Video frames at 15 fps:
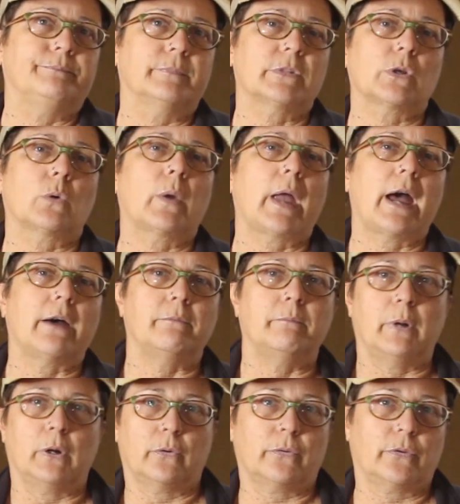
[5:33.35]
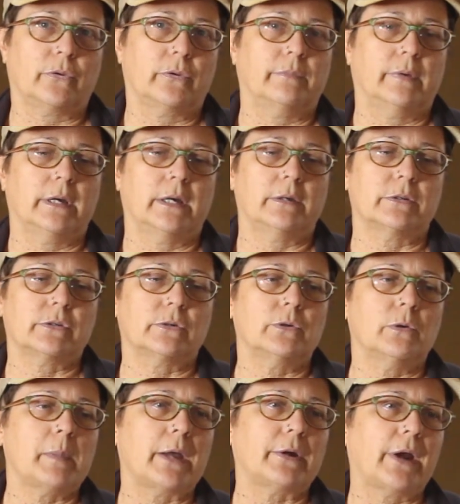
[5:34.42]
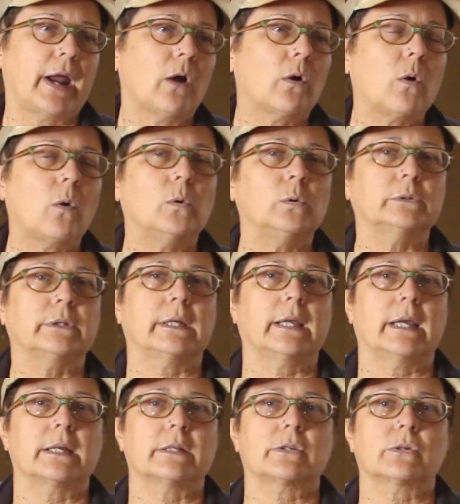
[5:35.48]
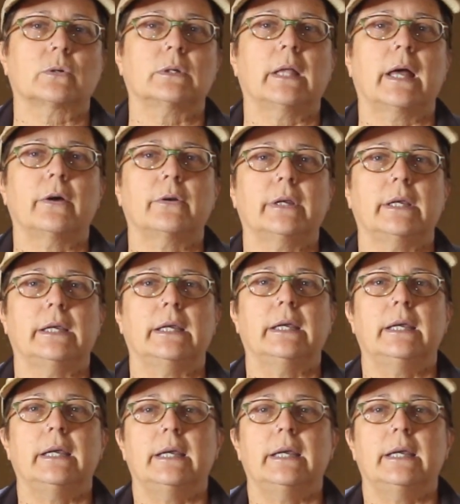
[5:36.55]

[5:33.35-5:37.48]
So we have both. Uh, so no matter how cold it gets or cloudy,